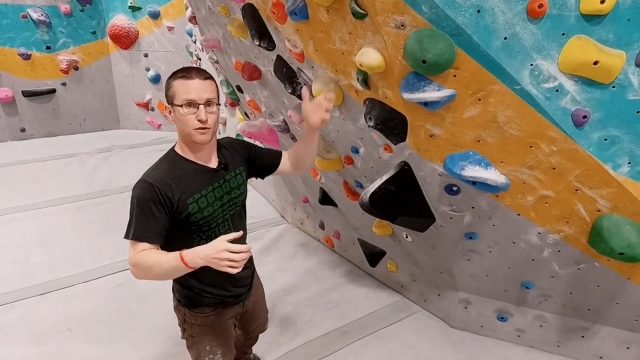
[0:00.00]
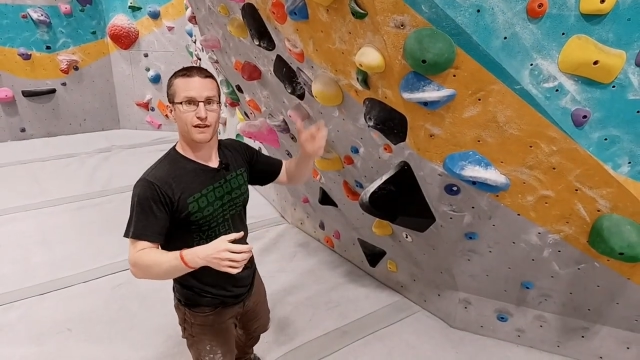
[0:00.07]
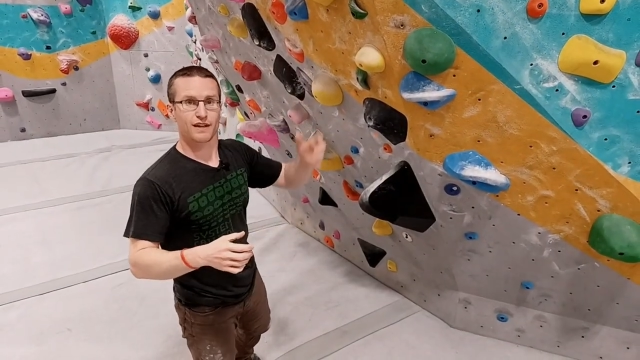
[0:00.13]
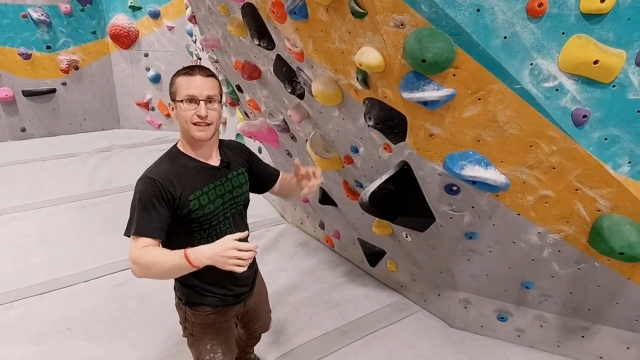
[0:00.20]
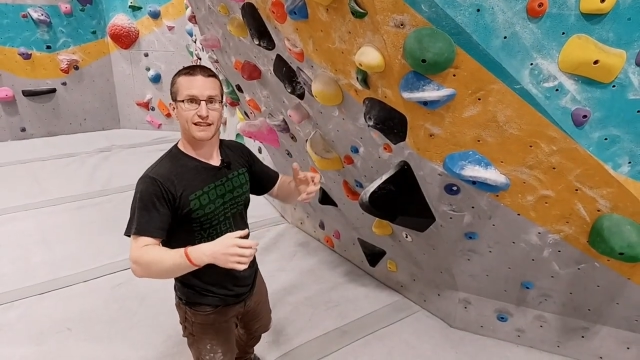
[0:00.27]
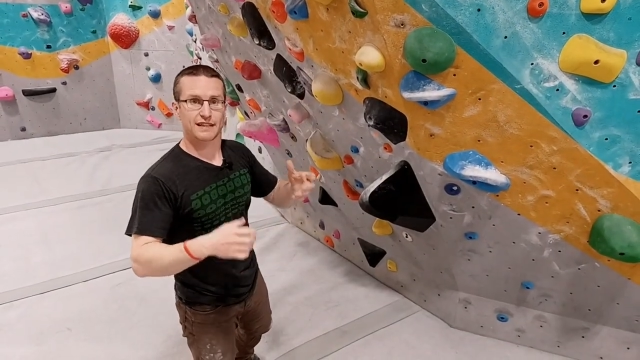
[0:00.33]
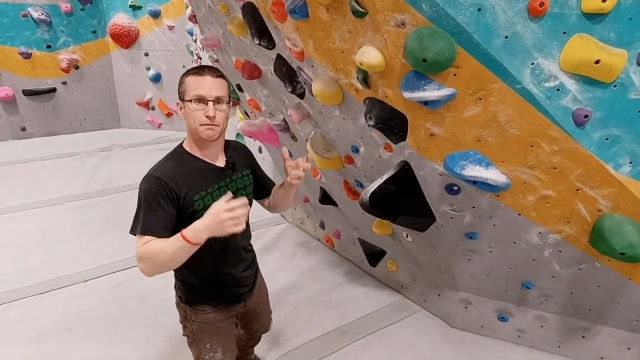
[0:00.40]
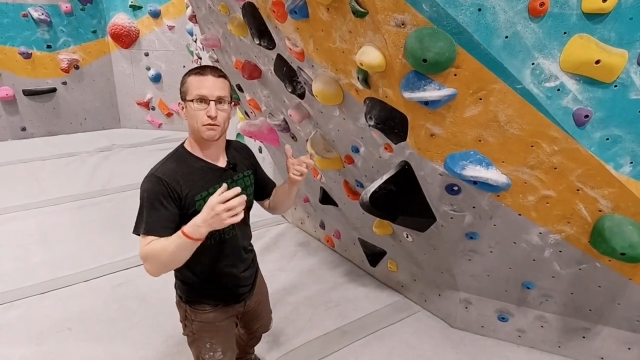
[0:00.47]
I
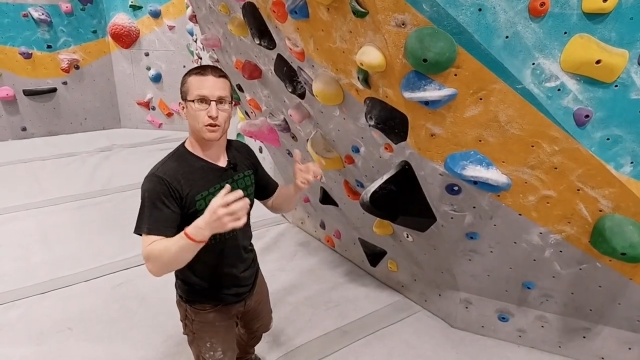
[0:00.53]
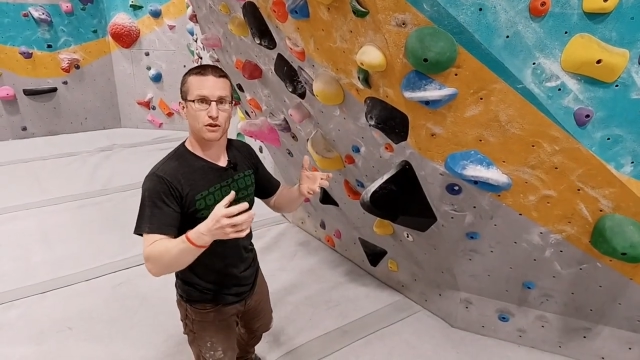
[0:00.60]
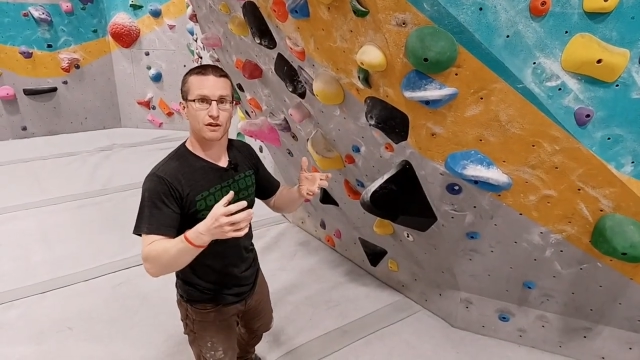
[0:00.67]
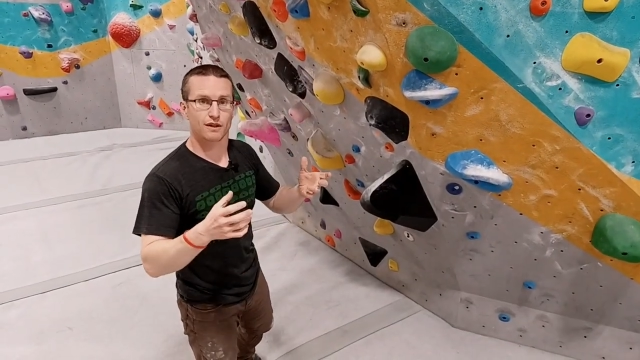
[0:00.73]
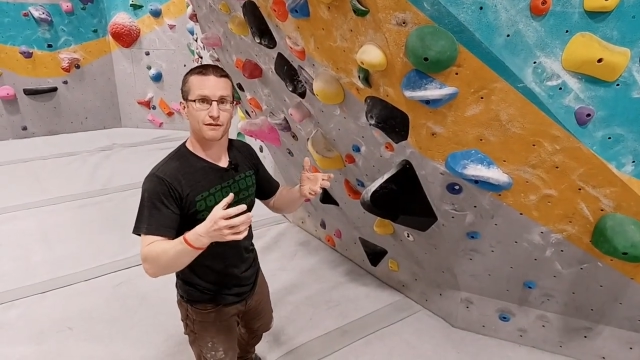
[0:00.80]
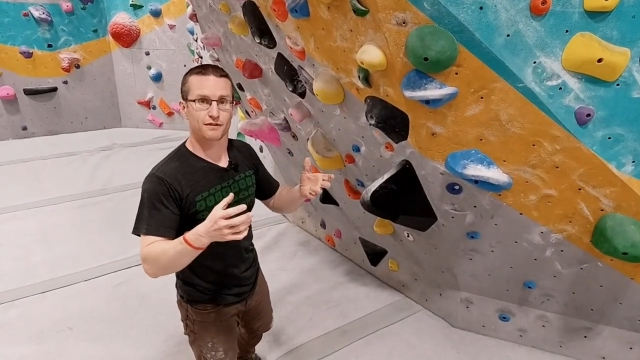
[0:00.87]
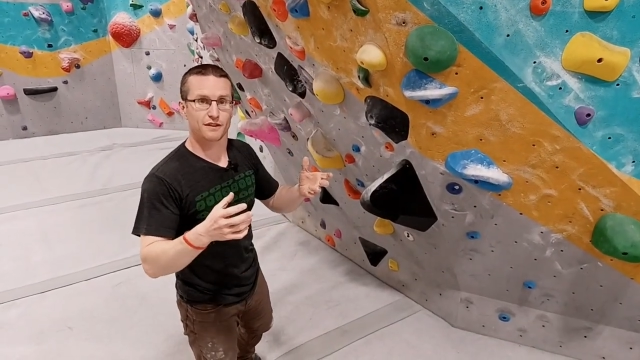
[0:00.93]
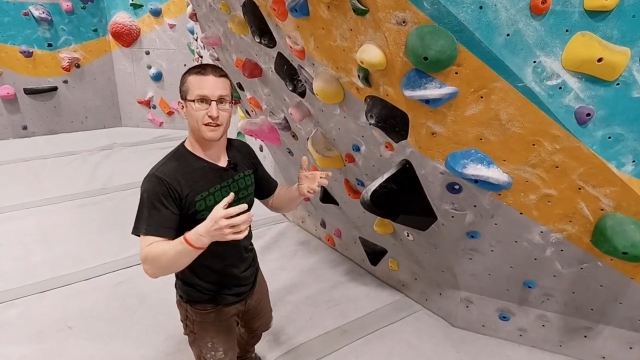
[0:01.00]
get more
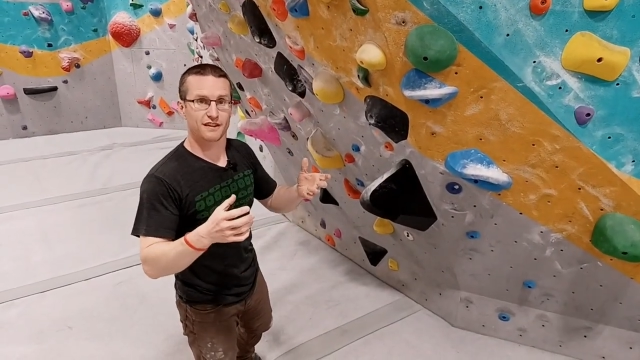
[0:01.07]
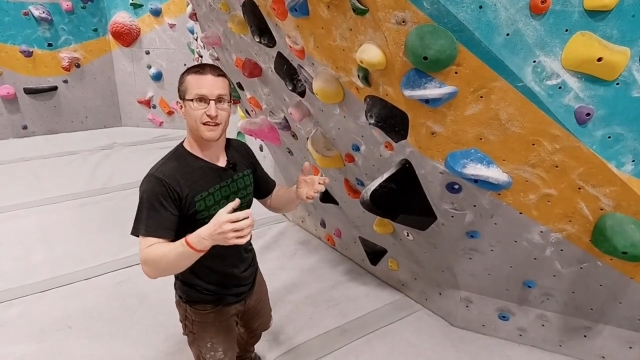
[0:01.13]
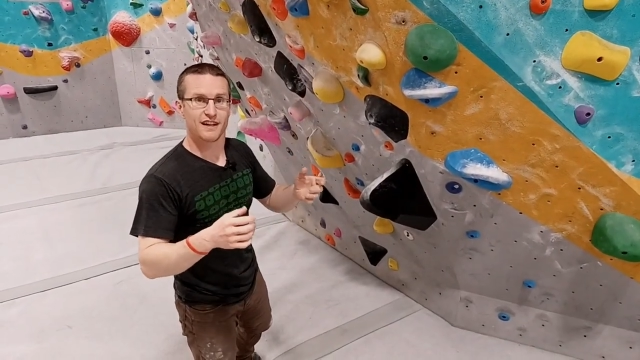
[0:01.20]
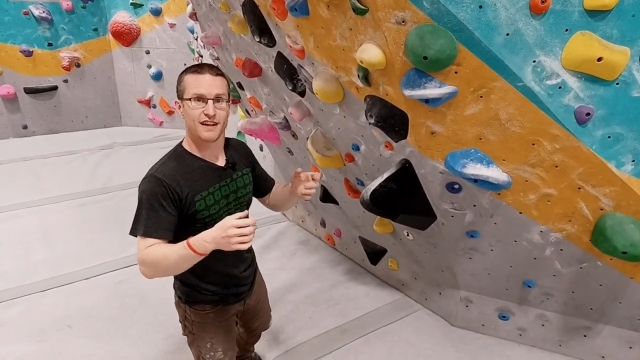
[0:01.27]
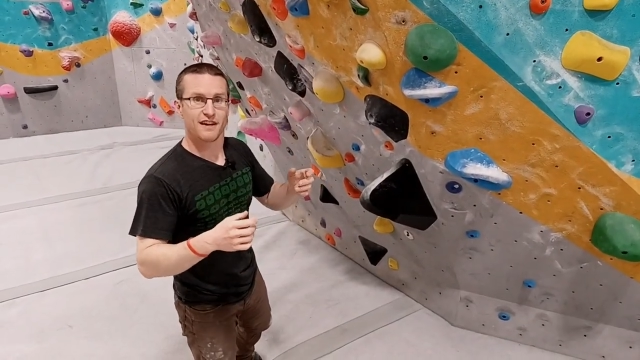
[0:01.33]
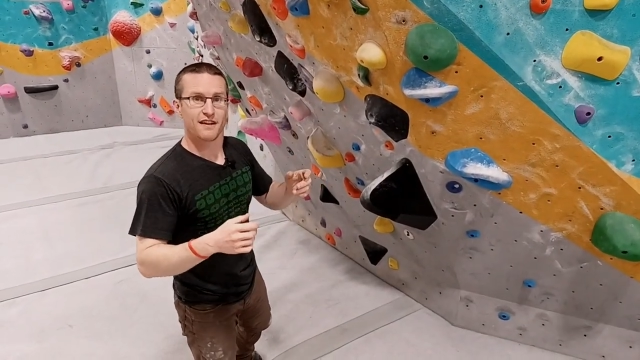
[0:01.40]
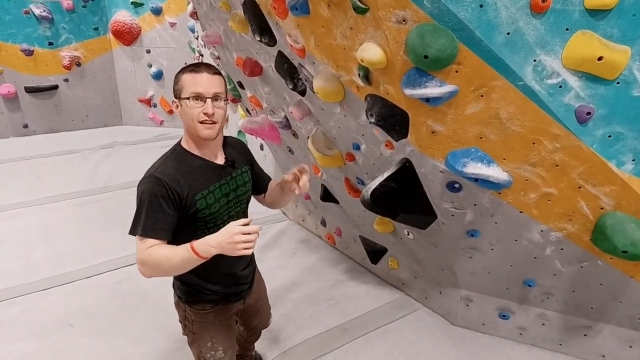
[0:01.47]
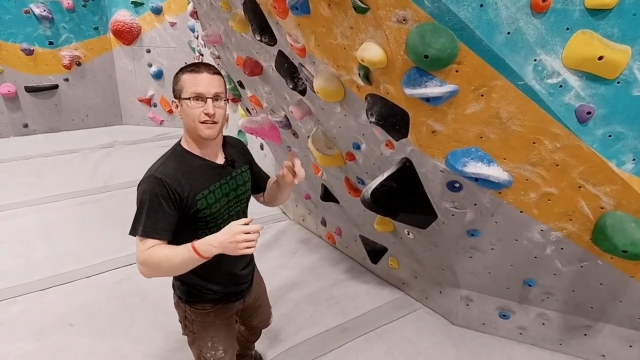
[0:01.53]
confident.
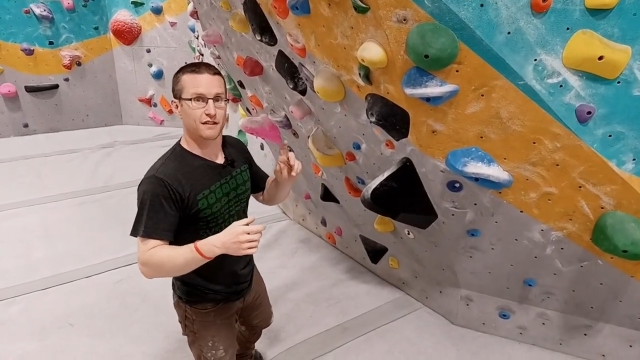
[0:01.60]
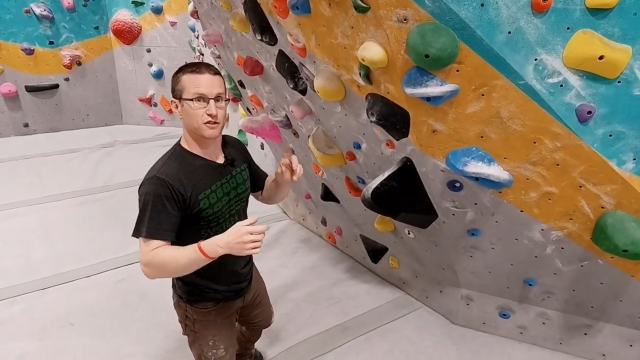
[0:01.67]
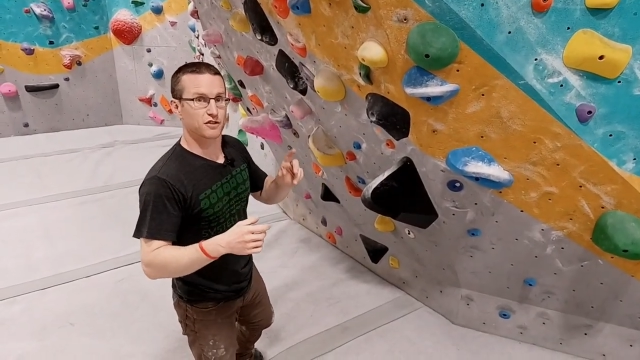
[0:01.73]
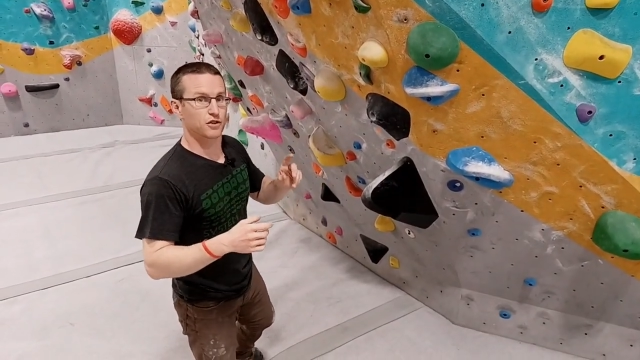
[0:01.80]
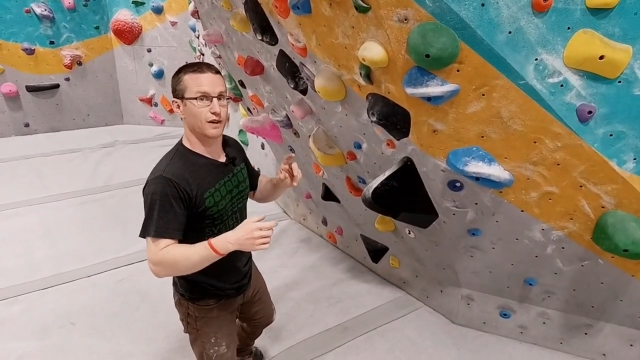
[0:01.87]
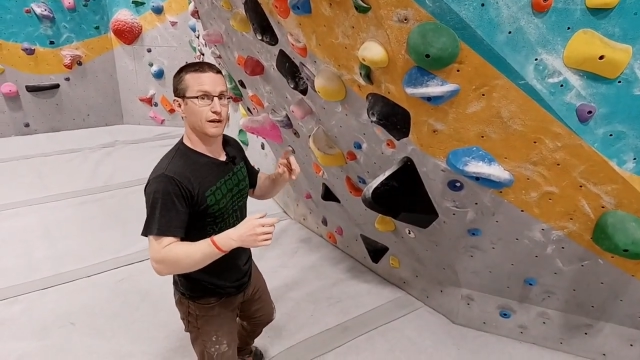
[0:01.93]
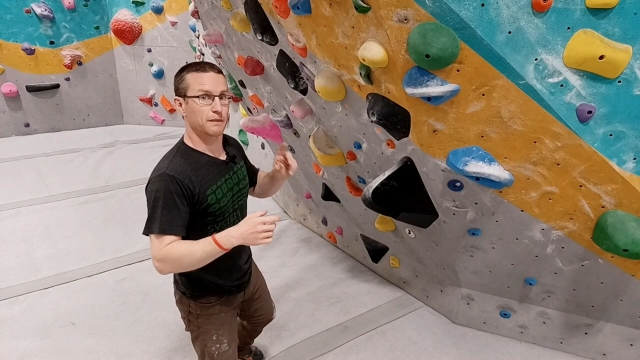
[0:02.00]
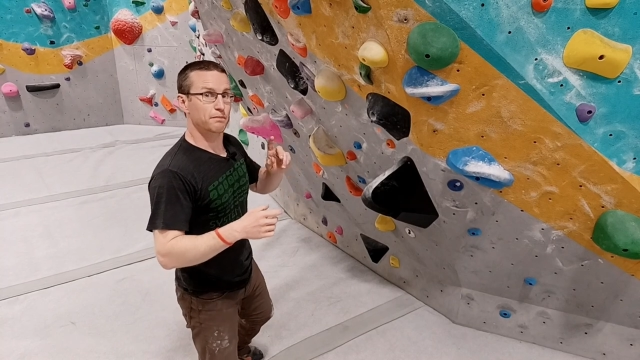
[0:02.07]
And
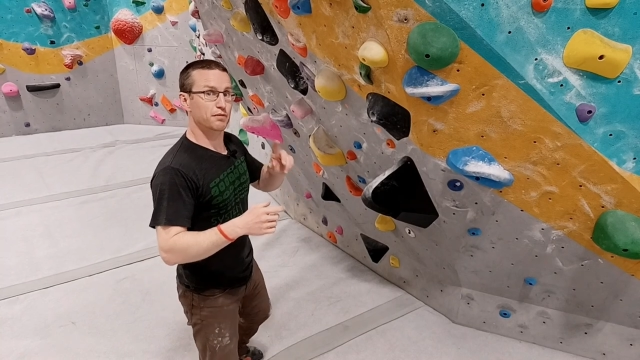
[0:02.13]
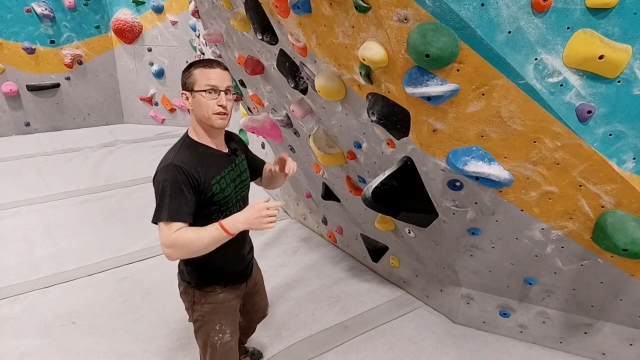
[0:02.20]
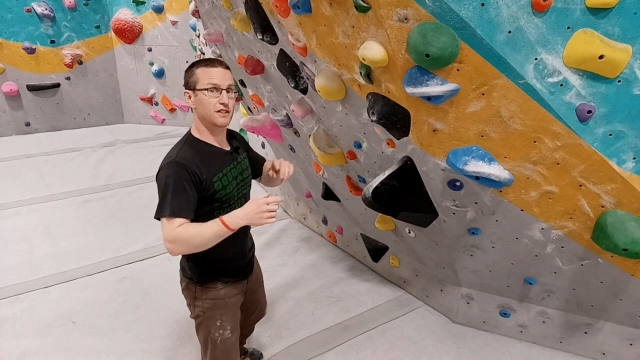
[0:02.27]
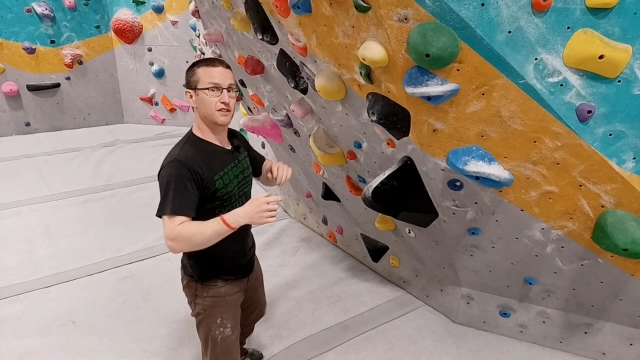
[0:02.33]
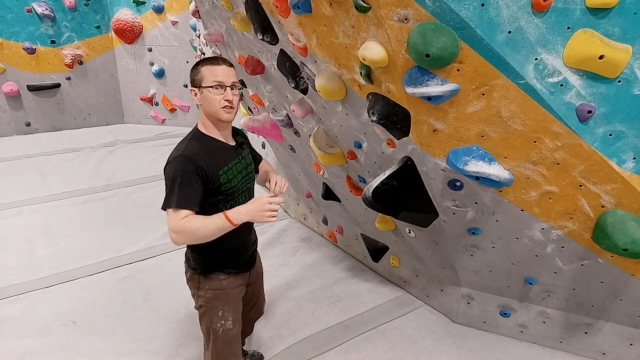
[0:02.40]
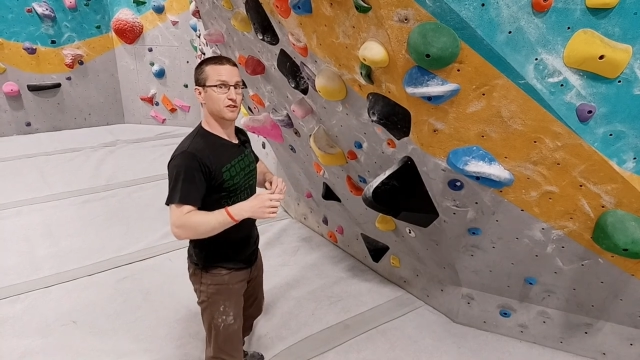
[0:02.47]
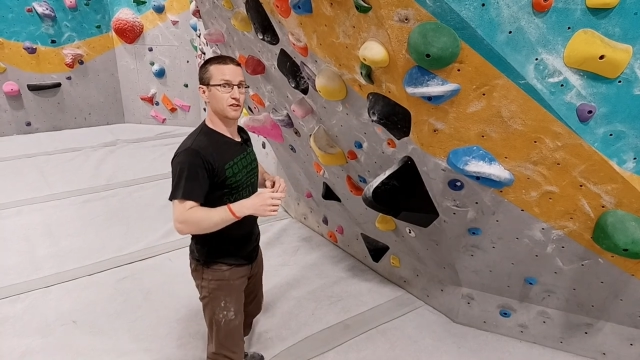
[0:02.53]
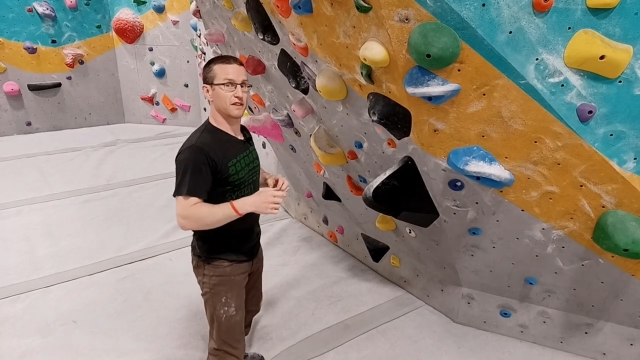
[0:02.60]
so I'm pretty
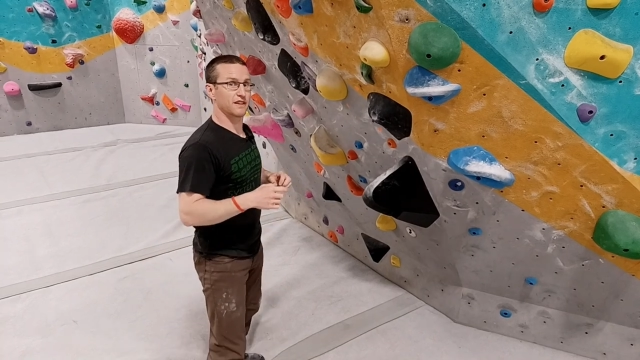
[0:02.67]
certain